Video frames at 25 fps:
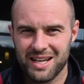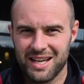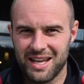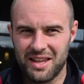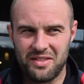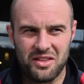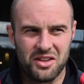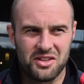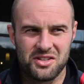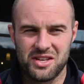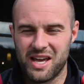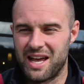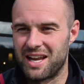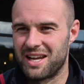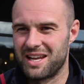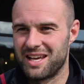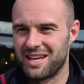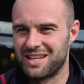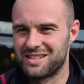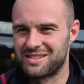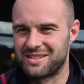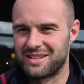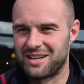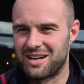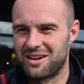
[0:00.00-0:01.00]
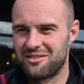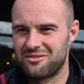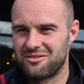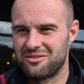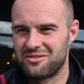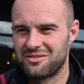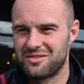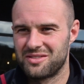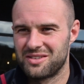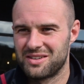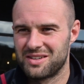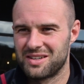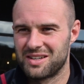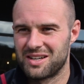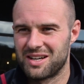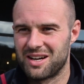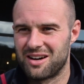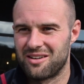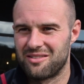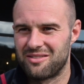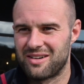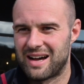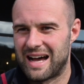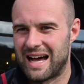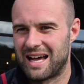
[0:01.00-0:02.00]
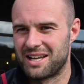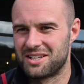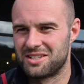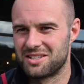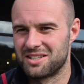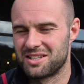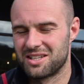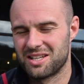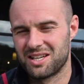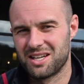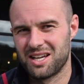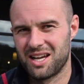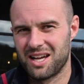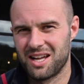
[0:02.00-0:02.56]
in the 10 years that I've had, and